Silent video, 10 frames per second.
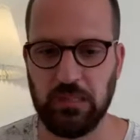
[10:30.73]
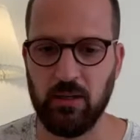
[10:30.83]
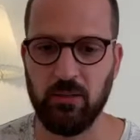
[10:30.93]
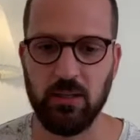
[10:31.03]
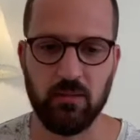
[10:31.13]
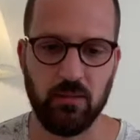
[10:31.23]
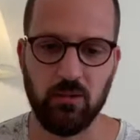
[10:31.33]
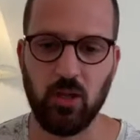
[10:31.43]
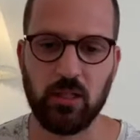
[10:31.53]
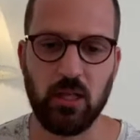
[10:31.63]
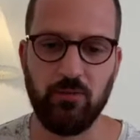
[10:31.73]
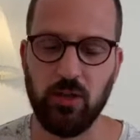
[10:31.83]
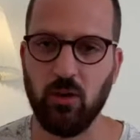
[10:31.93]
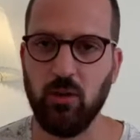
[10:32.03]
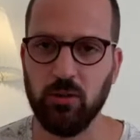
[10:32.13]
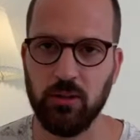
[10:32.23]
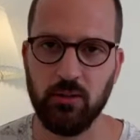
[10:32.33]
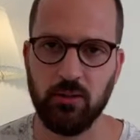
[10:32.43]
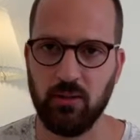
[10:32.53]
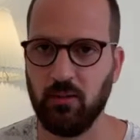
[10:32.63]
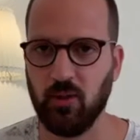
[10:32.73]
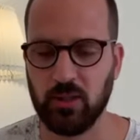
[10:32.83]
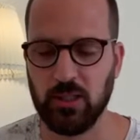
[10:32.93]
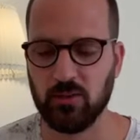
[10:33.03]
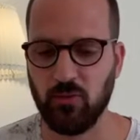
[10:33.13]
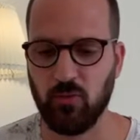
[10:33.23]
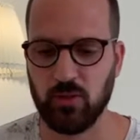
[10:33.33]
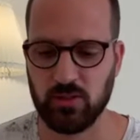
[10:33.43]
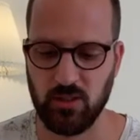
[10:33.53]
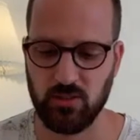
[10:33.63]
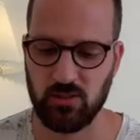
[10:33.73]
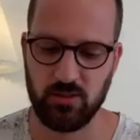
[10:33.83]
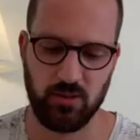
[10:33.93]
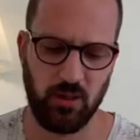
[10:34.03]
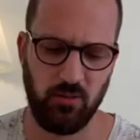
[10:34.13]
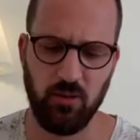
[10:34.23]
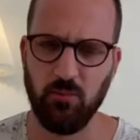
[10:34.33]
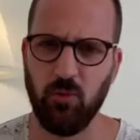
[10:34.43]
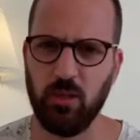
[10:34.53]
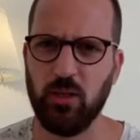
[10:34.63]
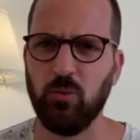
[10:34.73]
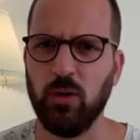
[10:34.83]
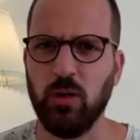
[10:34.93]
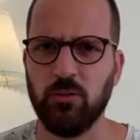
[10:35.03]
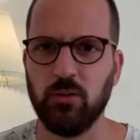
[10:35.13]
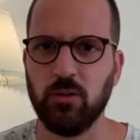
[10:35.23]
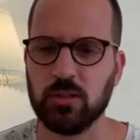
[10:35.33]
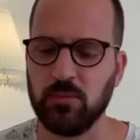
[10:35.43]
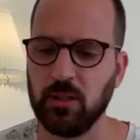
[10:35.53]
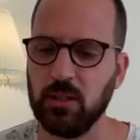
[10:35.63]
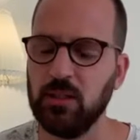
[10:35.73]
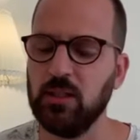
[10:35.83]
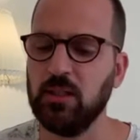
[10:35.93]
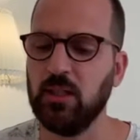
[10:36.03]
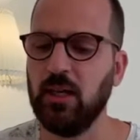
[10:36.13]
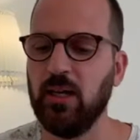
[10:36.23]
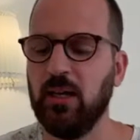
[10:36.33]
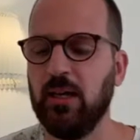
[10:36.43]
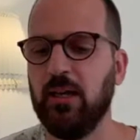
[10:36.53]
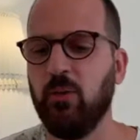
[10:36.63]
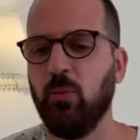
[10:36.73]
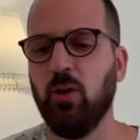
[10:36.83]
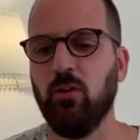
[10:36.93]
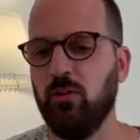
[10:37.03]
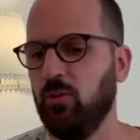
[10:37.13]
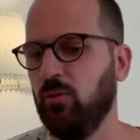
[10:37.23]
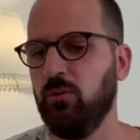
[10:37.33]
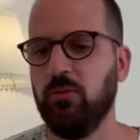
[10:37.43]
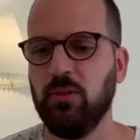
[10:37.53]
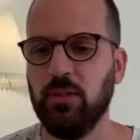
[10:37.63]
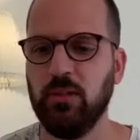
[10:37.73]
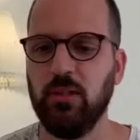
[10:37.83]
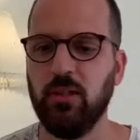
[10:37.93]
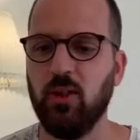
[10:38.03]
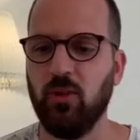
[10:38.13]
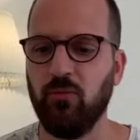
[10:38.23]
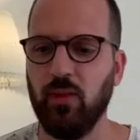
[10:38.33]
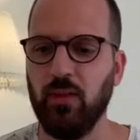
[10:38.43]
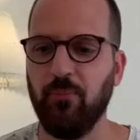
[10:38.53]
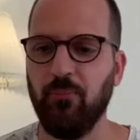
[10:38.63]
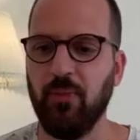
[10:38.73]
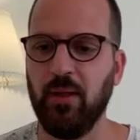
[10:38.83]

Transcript: They're not covering all the hotkeys, of course. There's, I think, more than 100 or something. We all know a lot of them